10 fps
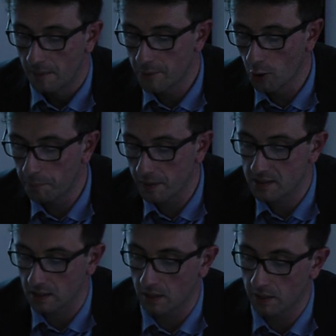
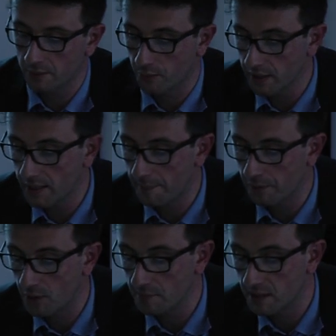pupils learn to read
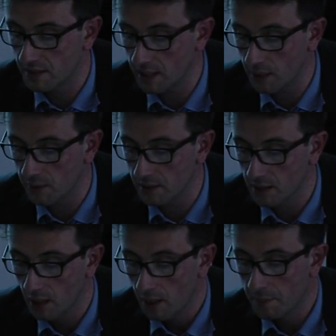epigrams in
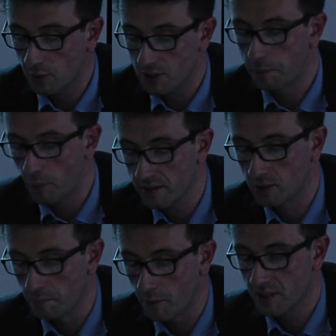sequence because poets
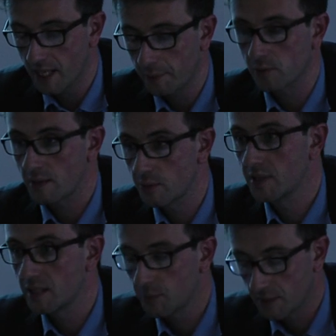compose epigrams
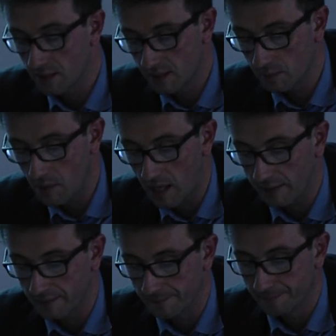with sequences in
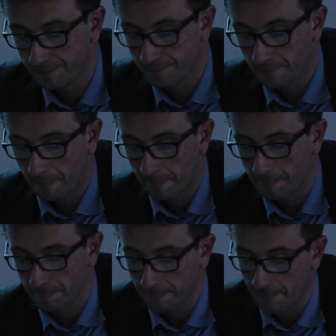mind.
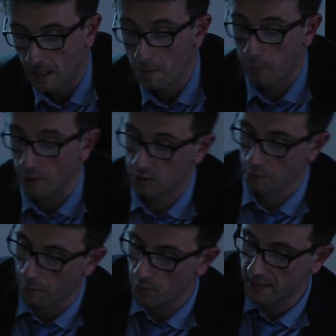Poets
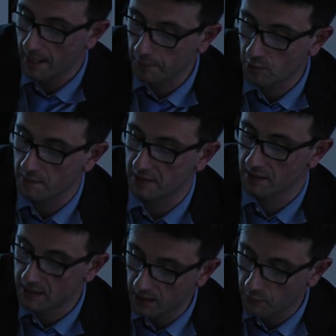compose epigrams
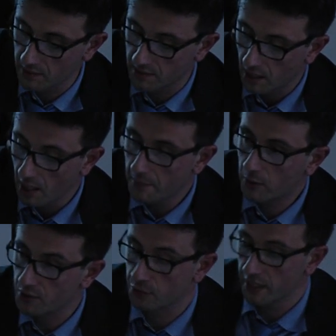in sequence
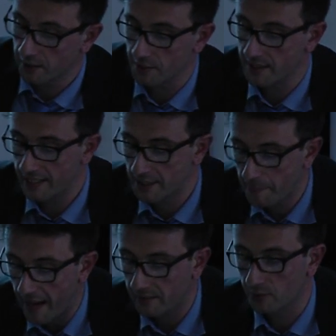because readers
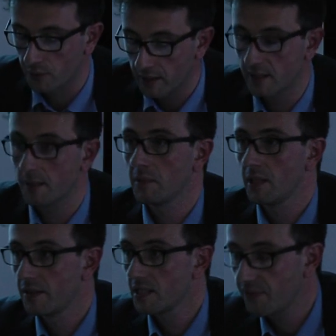expect to read them
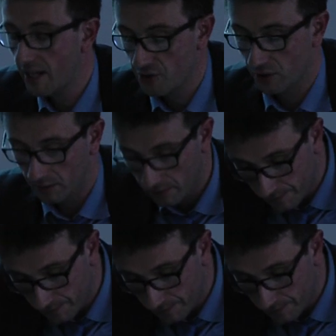in this fashion.